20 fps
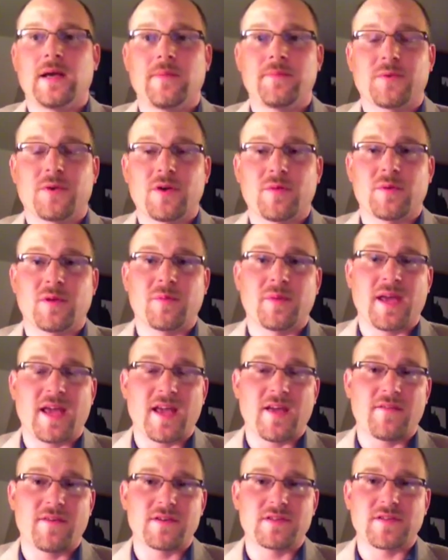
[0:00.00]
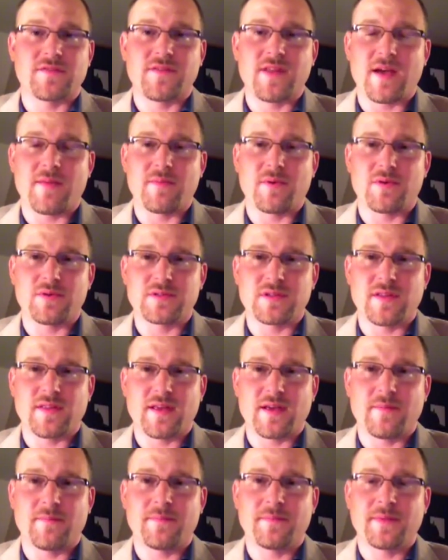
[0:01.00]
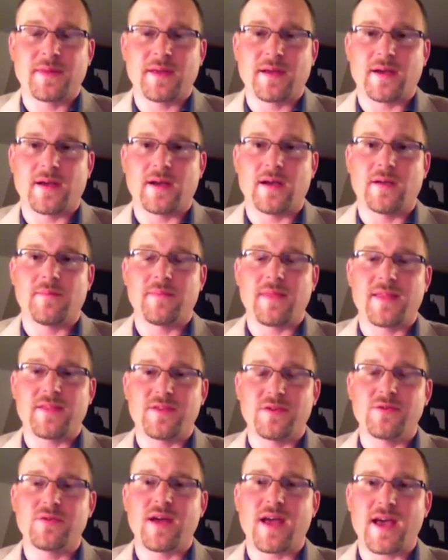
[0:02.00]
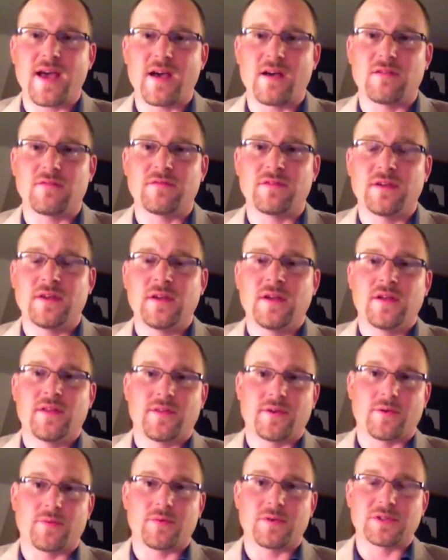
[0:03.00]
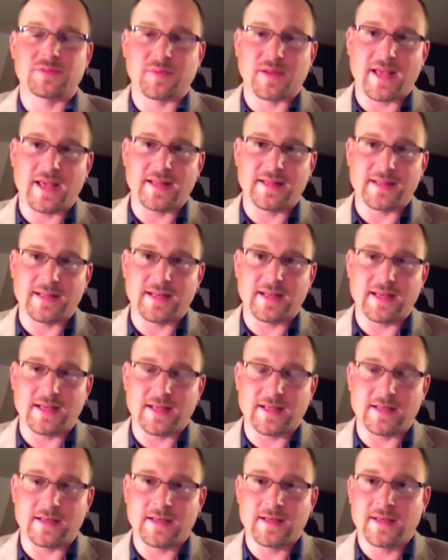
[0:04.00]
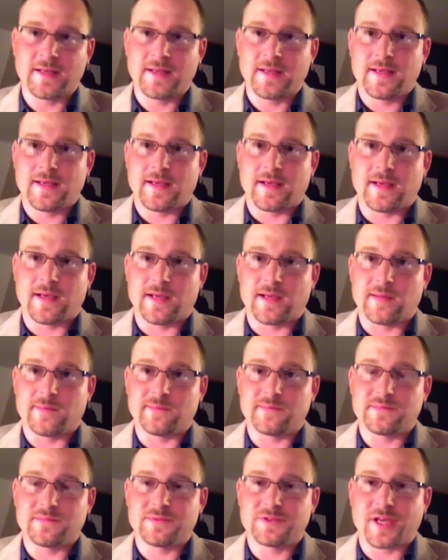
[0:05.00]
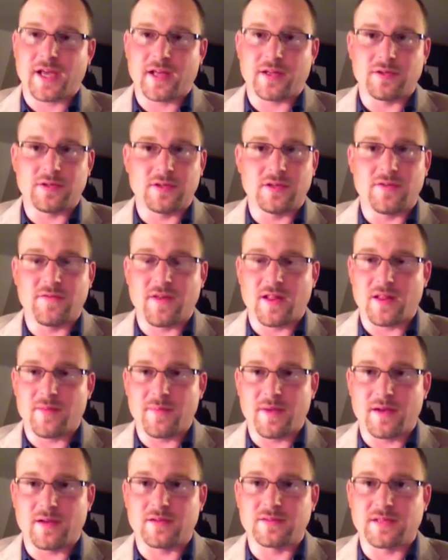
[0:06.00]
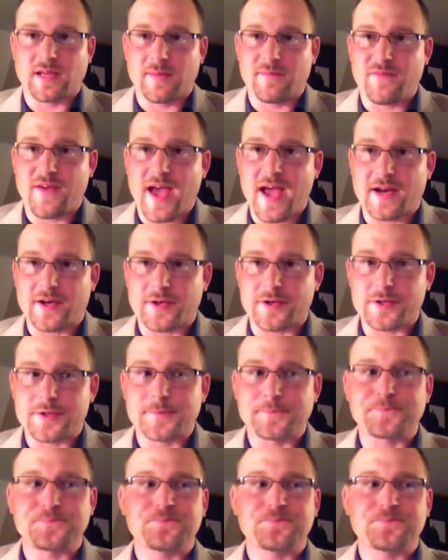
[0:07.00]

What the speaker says: criminal behaviors, if not most of them, do have their roots planted in childhood developmental type factors.